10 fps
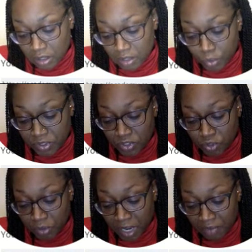this course
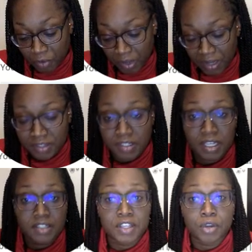is two and a half
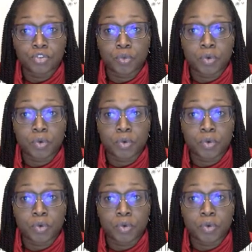credits. It's geared